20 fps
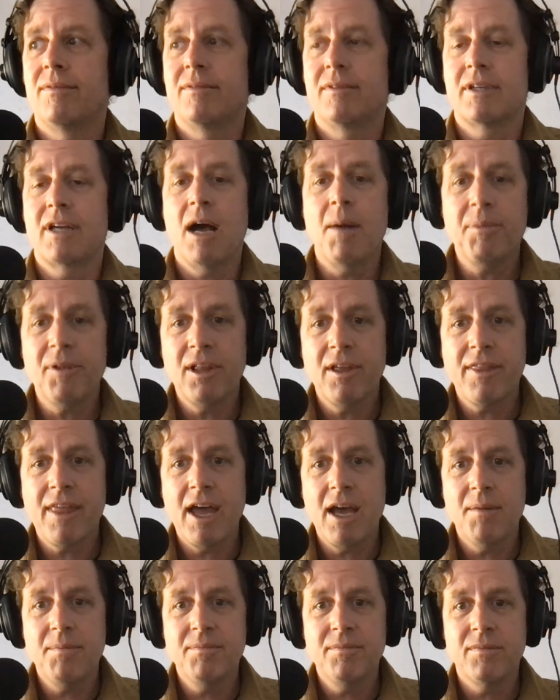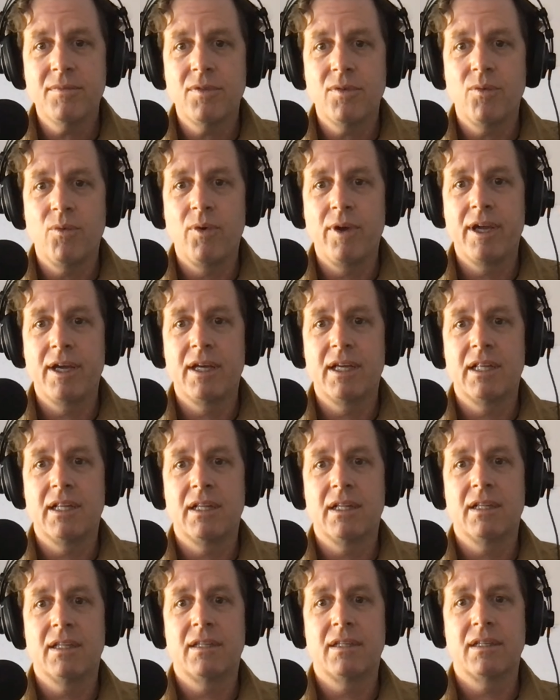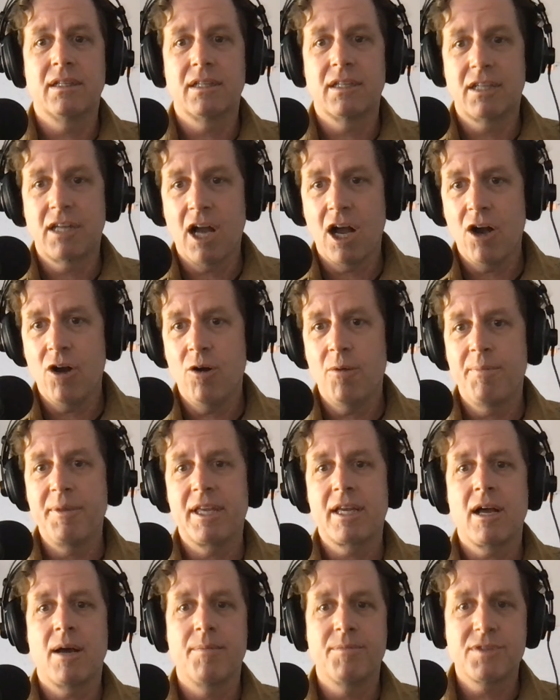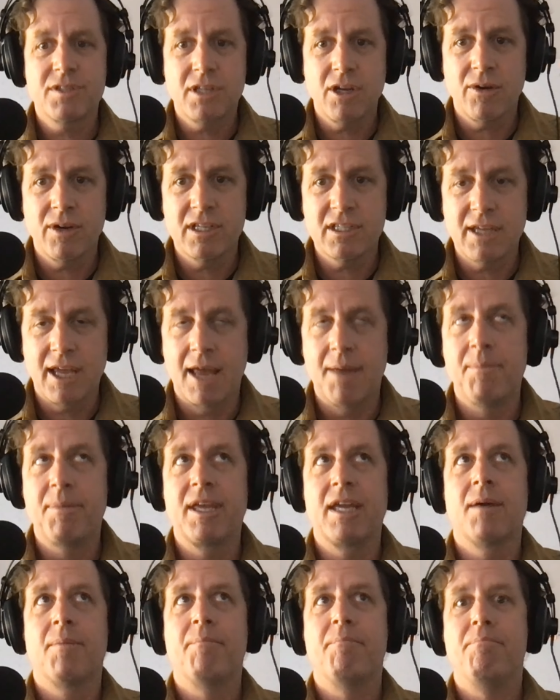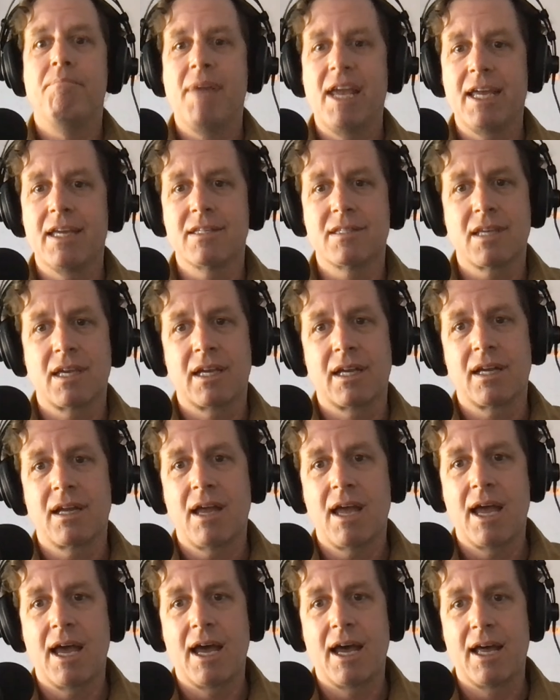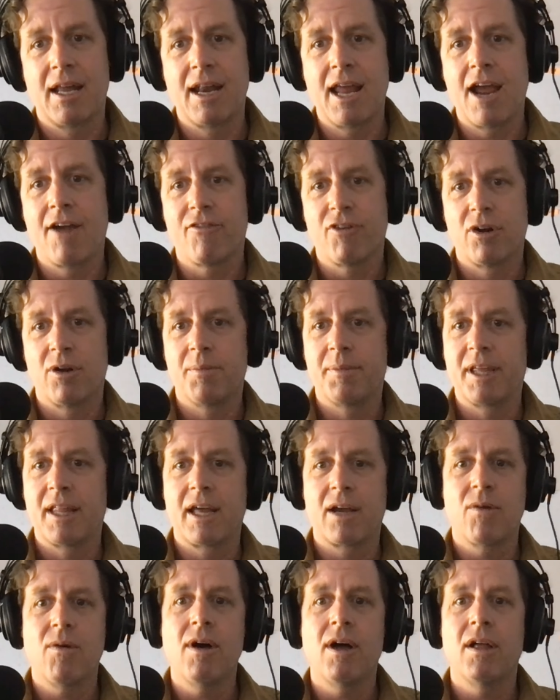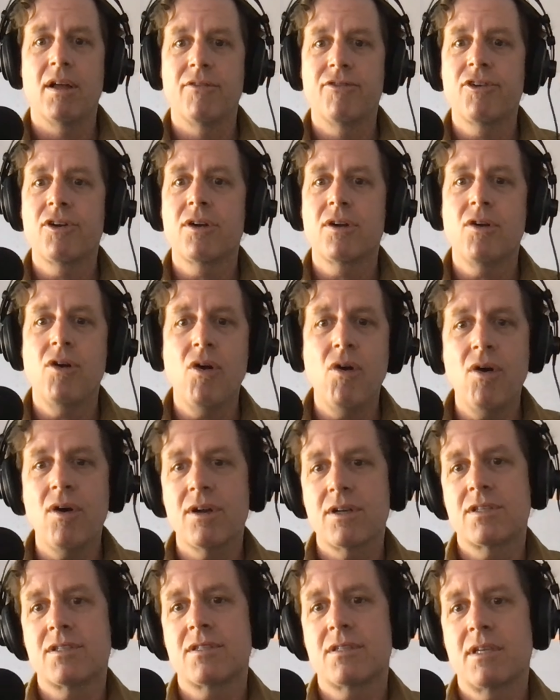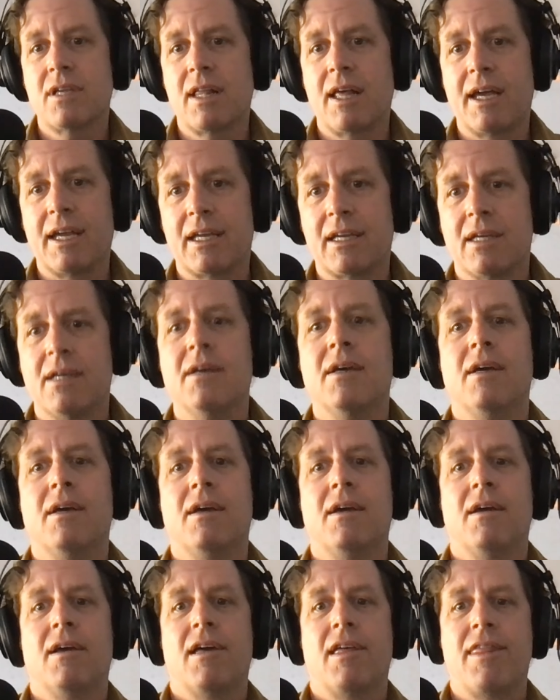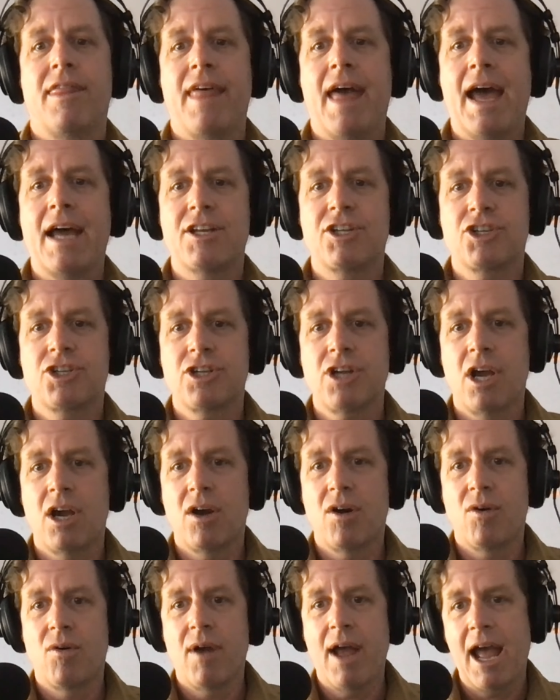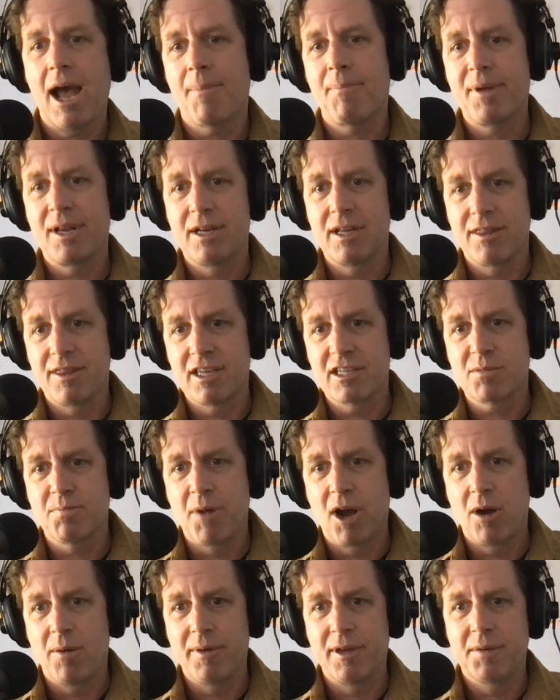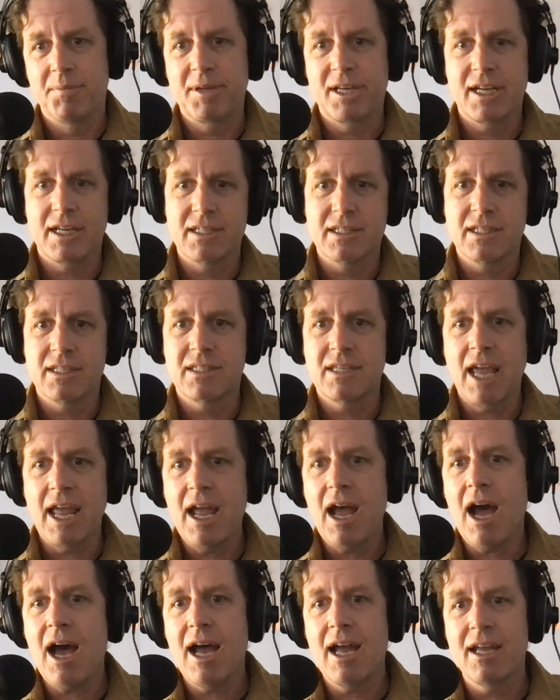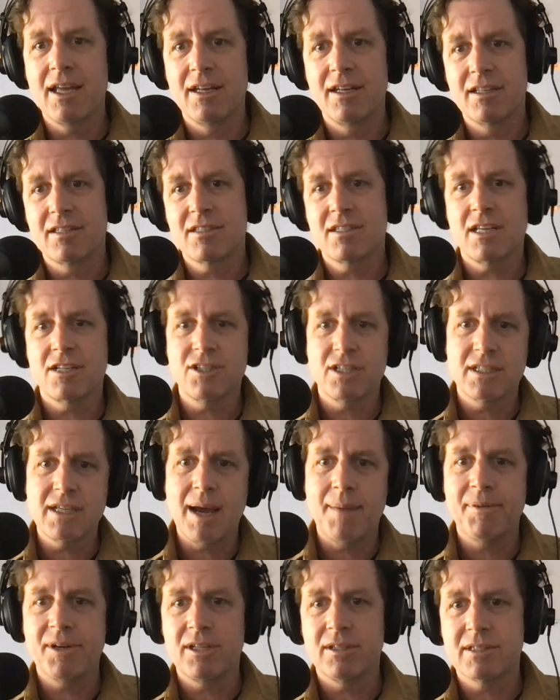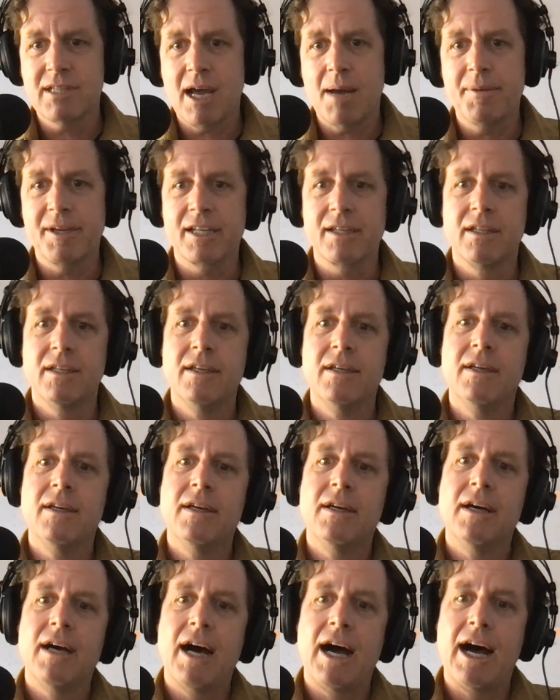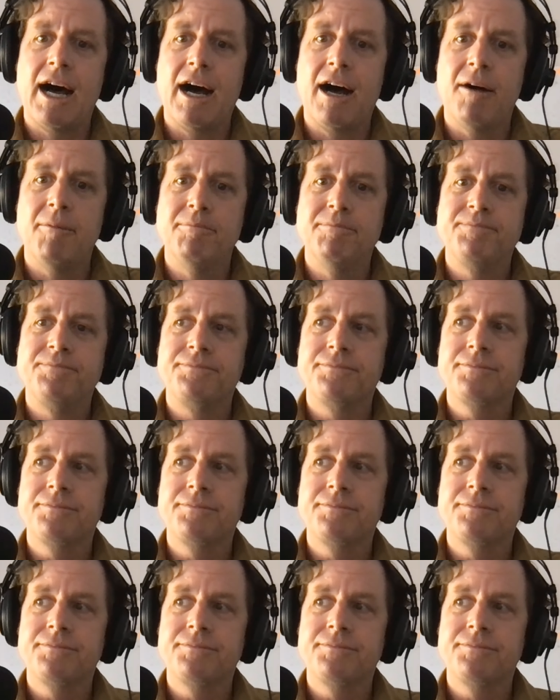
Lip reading: couple of them will become series and be amazing. And everyone will be like, well, of course, like that show happened in this moment because it's AI and it's such a topical topic. But